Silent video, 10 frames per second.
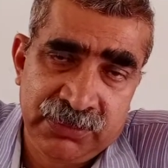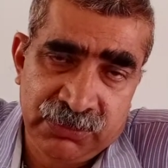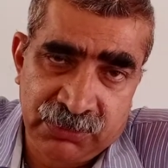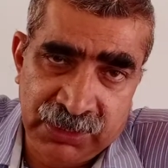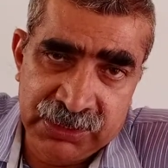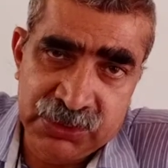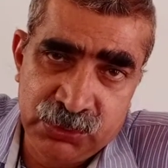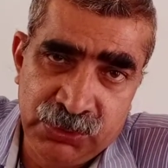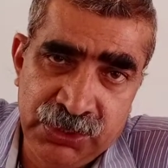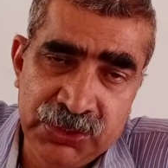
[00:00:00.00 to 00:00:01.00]
One is
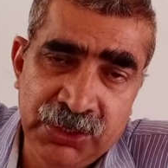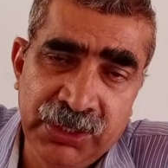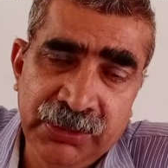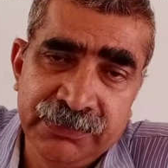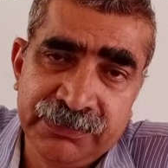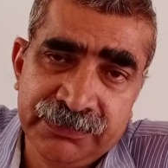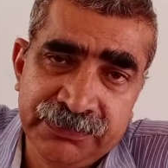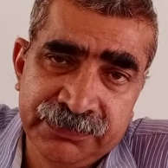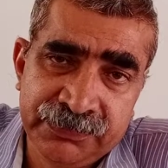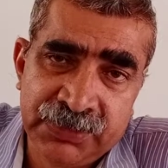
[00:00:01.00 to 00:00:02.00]
judiciary
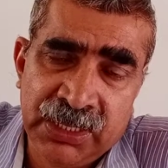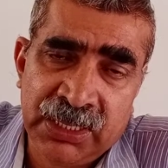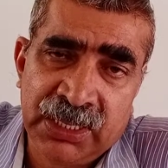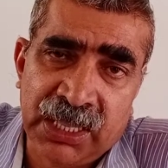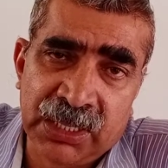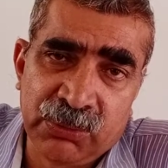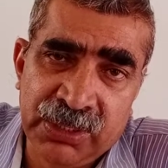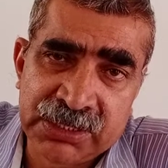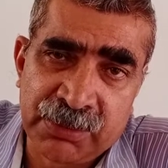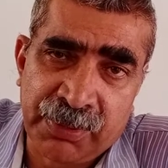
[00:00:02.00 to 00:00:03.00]
or one
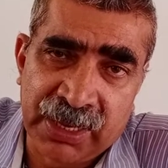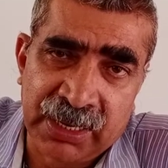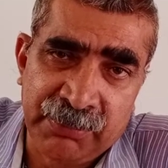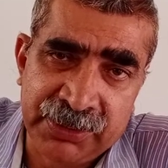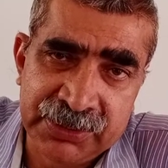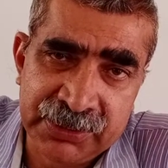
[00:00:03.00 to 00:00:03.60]
is a parliament.